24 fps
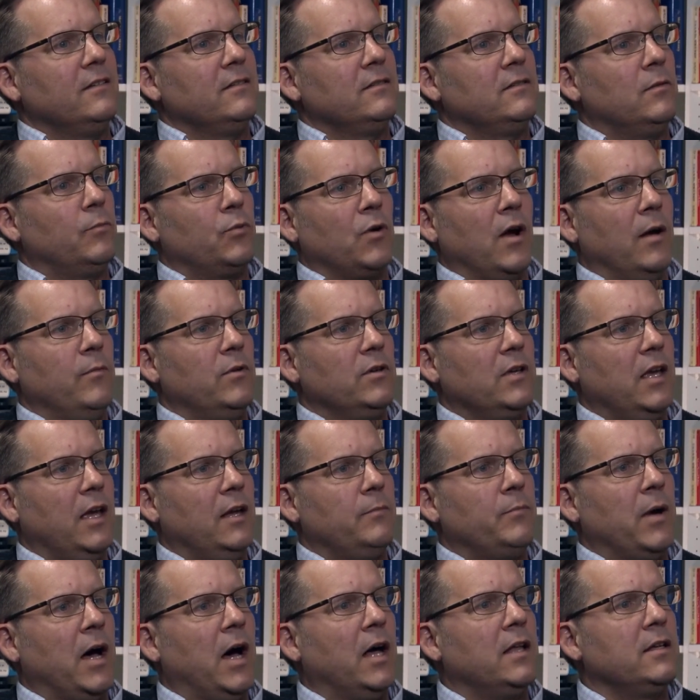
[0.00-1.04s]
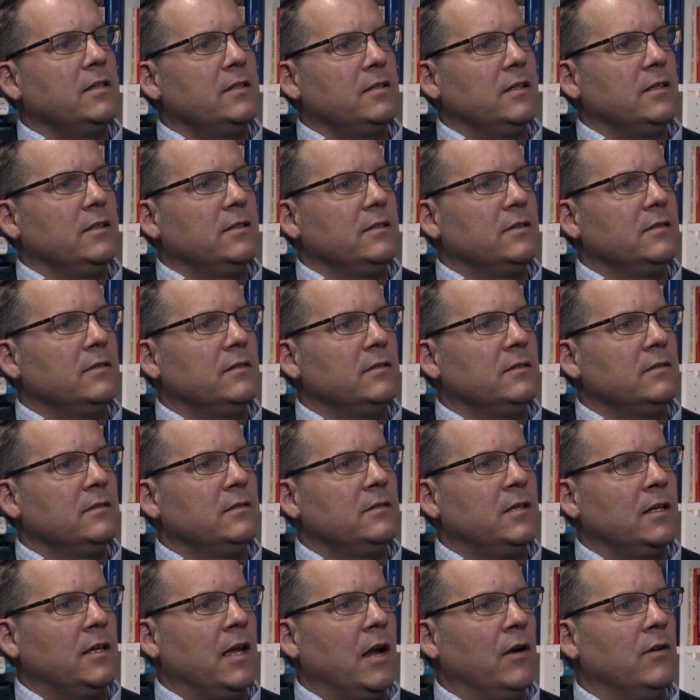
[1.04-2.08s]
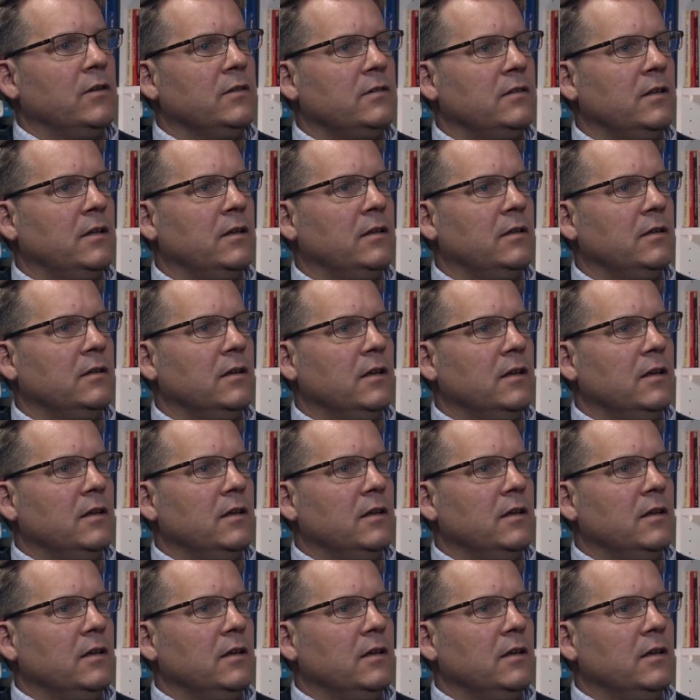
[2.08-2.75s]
to promulgate policies to guarantee